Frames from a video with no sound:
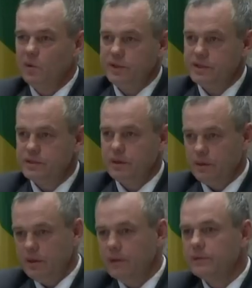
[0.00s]
We just
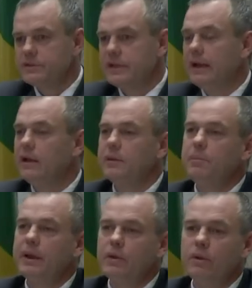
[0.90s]
settle
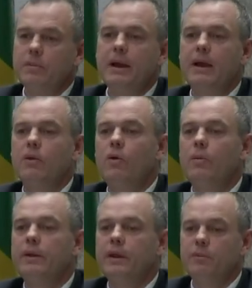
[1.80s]
it by going back
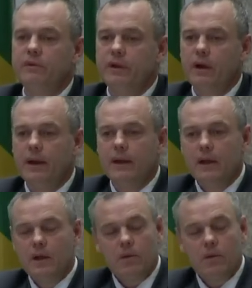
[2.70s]
home and then moving on.